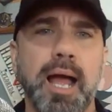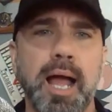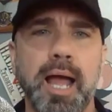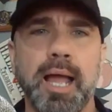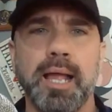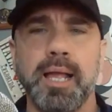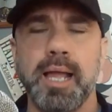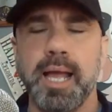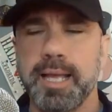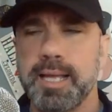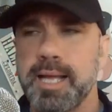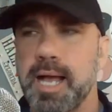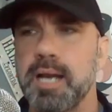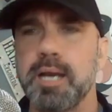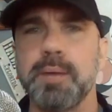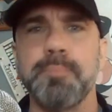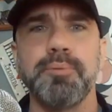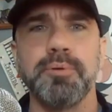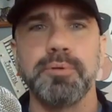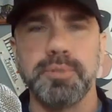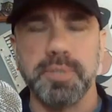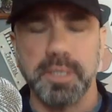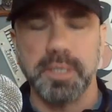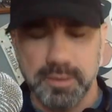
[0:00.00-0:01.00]
I kind
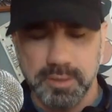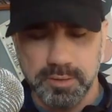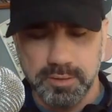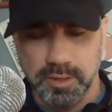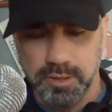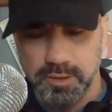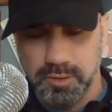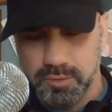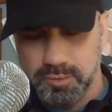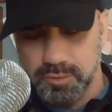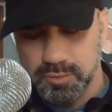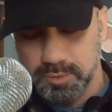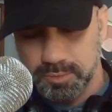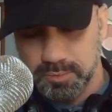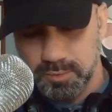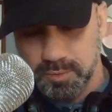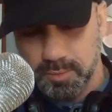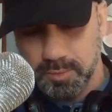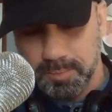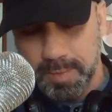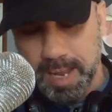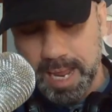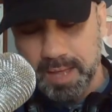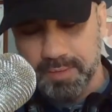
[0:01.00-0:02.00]
of predicted
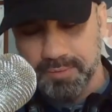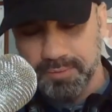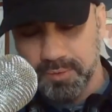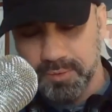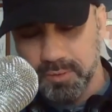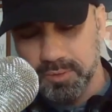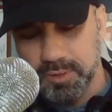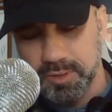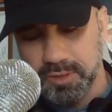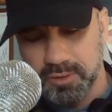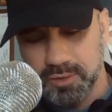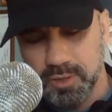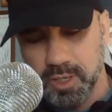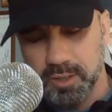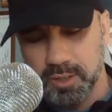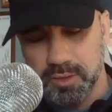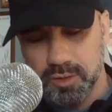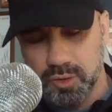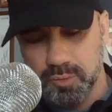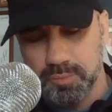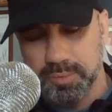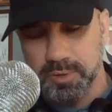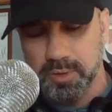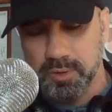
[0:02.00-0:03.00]
the Matthew
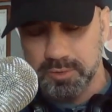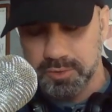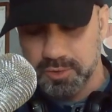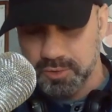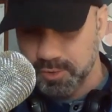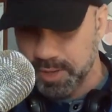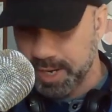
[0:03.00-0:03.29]
Tkachuk-Huberto